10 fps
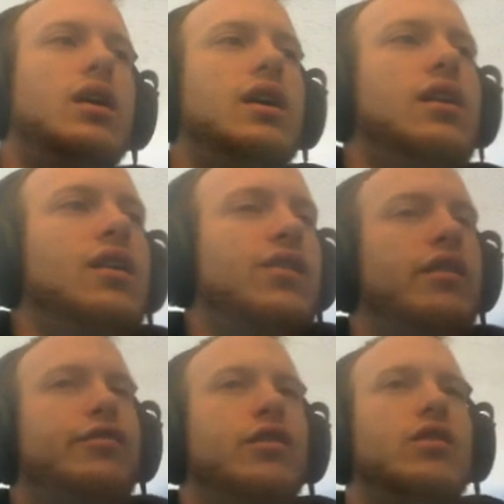is
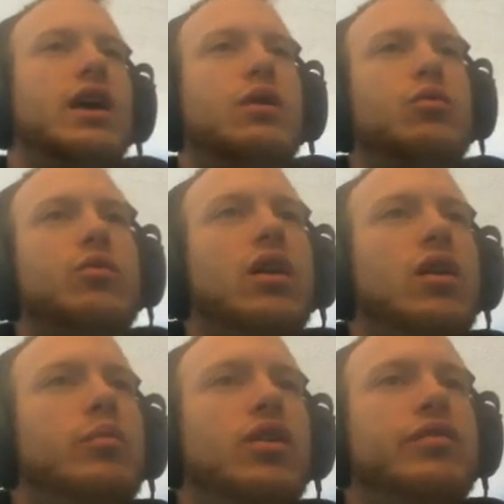I feel like when we
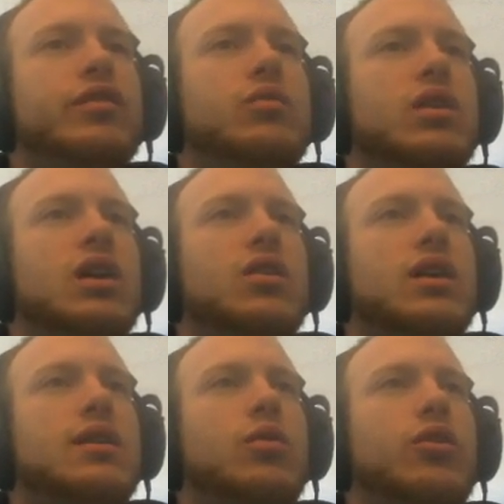are bluffing, we get a
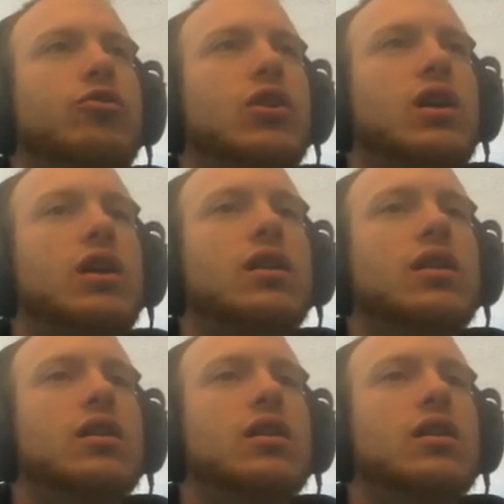lot more credit.